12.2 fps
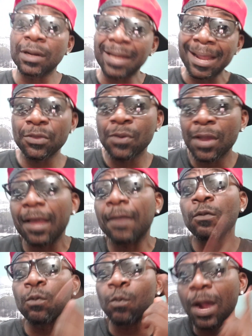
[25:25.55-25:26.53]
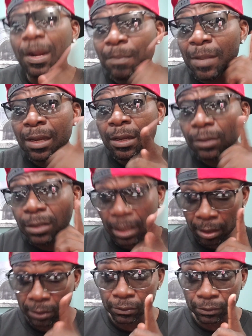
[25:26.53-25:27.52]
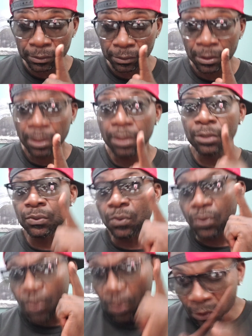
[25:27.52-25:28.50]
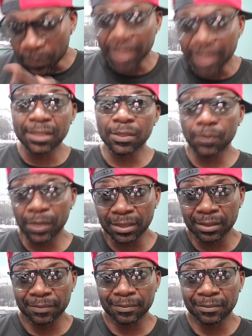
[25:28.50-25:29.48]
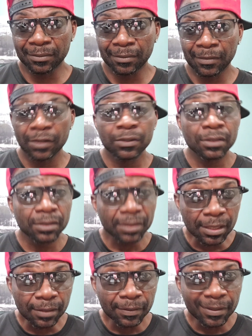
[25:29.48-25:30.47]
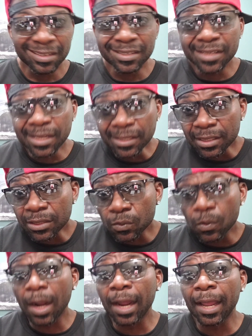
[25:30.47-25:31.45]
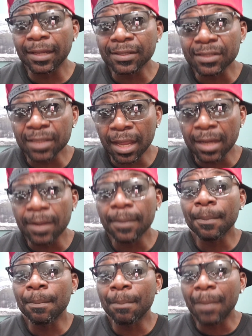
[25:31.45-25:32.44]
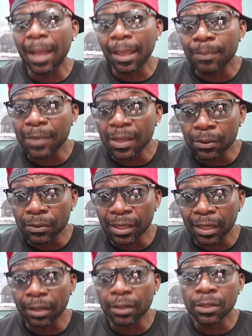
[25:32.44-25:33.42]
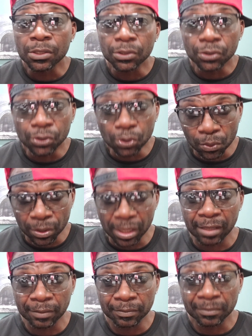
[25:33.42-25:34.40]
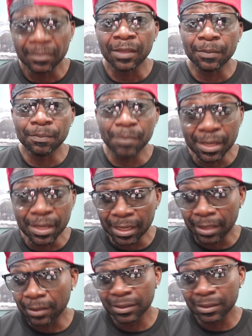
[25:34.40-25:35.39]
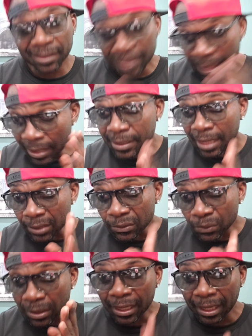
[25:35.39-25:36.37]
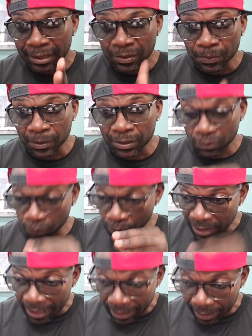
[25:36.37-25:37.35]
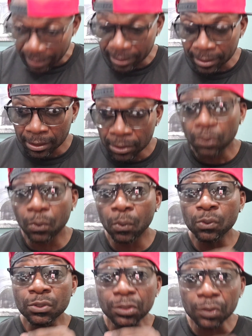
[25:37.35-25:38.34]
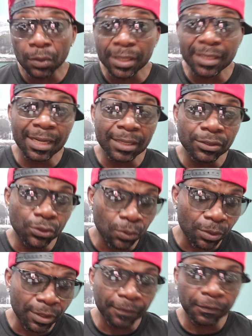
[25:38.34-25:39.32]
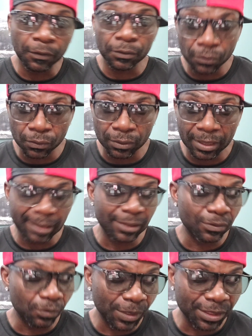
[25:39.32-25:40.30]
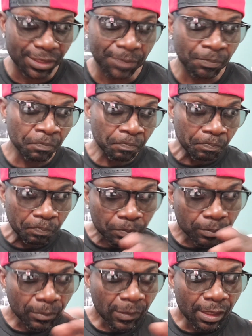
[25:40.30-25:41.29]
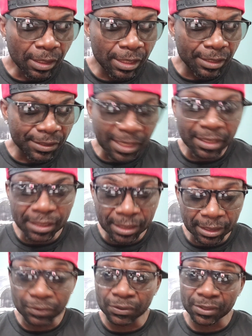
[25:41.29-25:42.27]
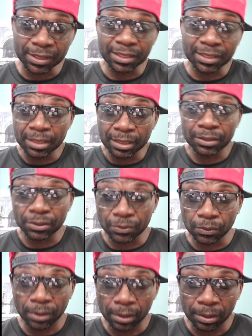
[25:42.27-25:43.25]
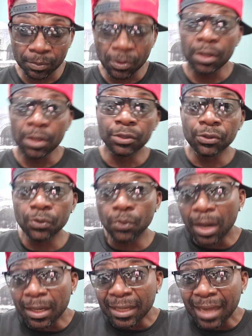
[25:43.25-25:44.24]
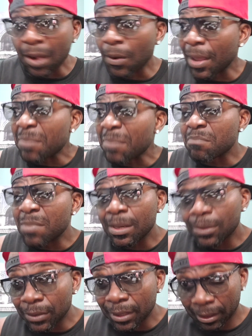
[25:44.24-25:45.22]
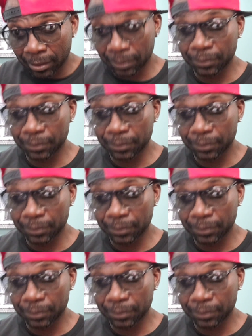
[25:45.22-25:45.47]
Now you have $1 million to go crazy with. See, this is why I said my millionaire journey, meaning 10,000 Kaspas today could start that journey for you, that in which in 10 years or 16 years to come, you are now a millionaire.